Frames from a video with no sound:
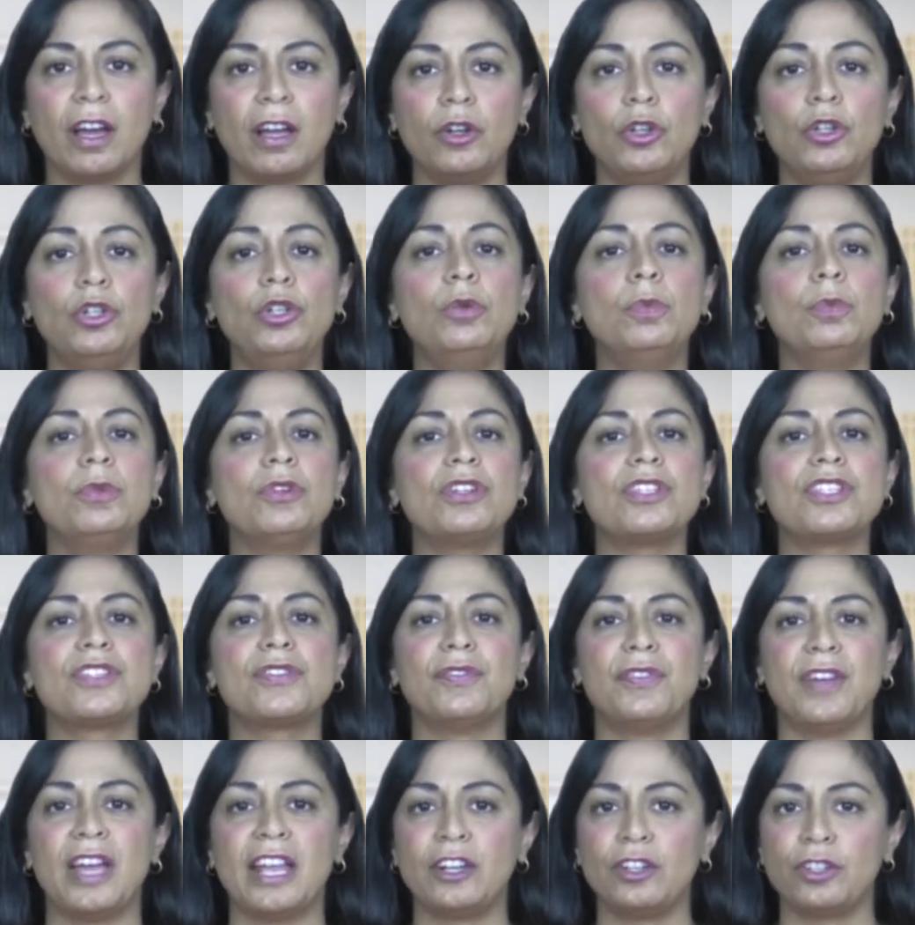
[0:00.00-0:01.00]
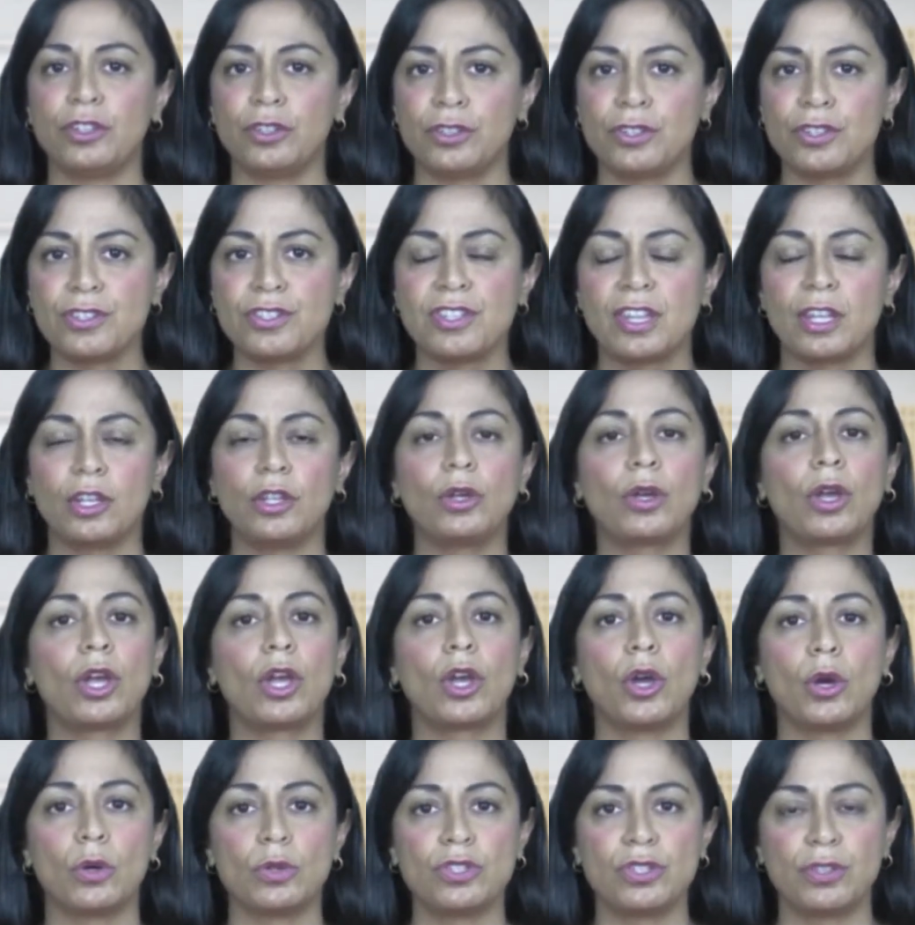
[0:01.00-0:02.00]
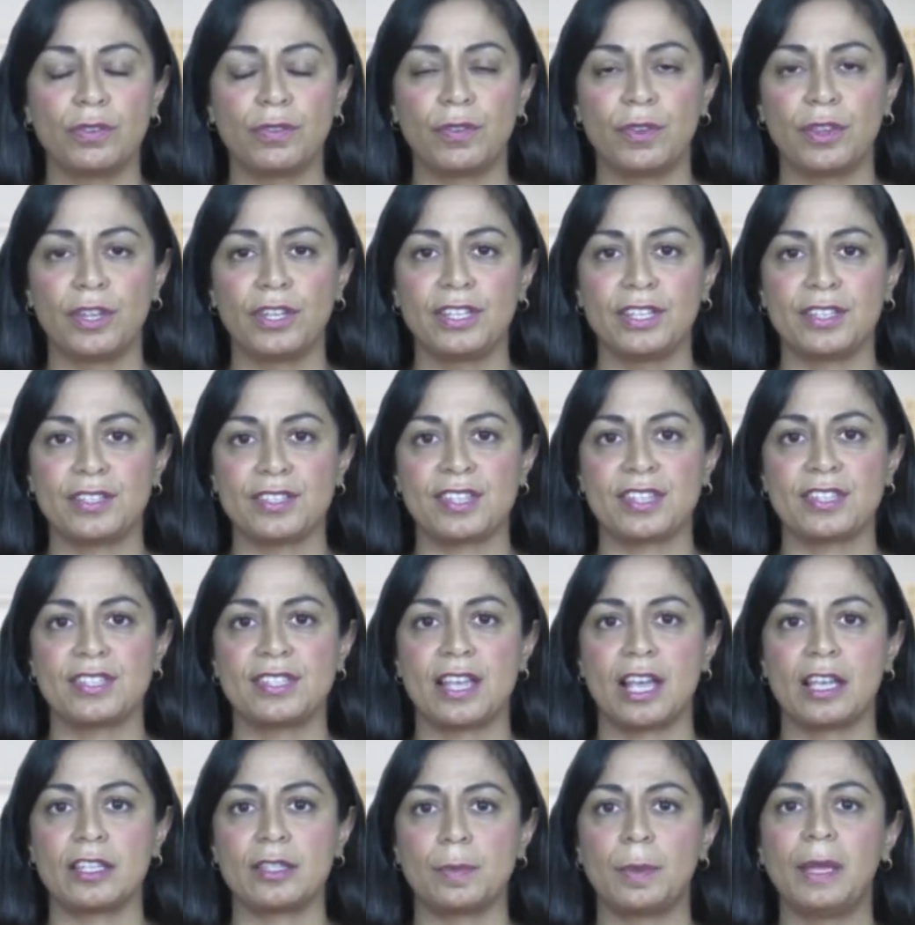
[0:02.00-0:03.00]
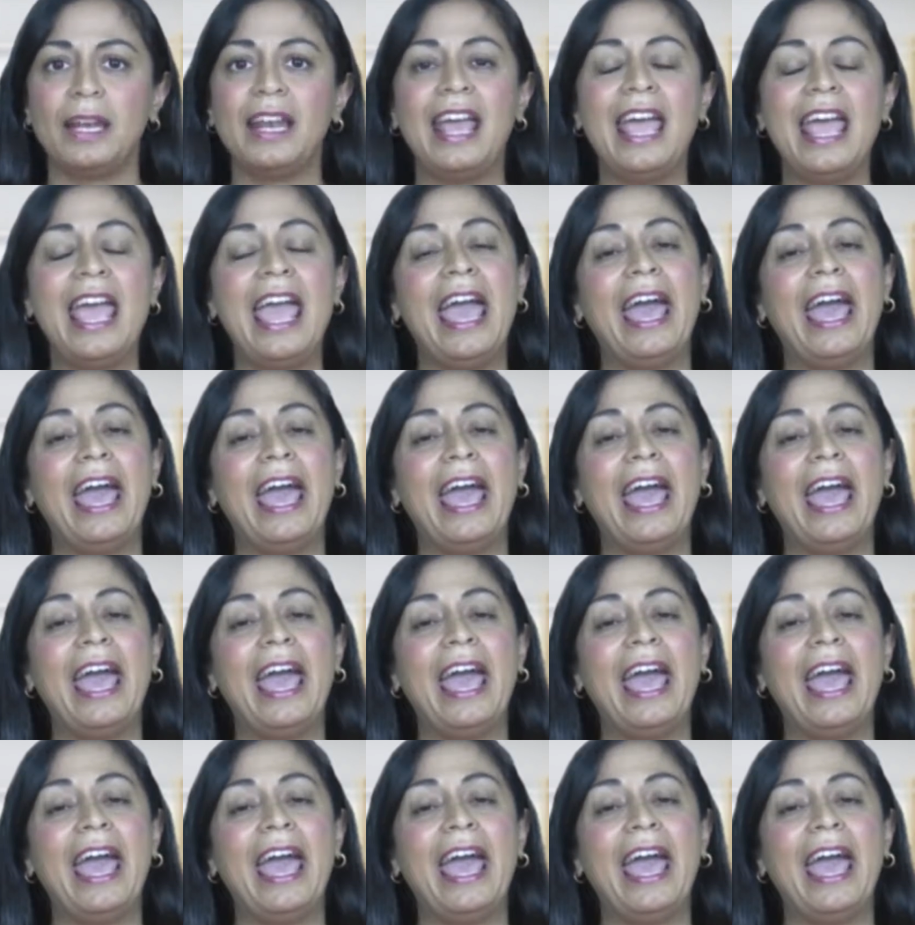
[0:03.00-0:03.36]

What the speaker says: numerous vendors that you could go to for the DISC assessment.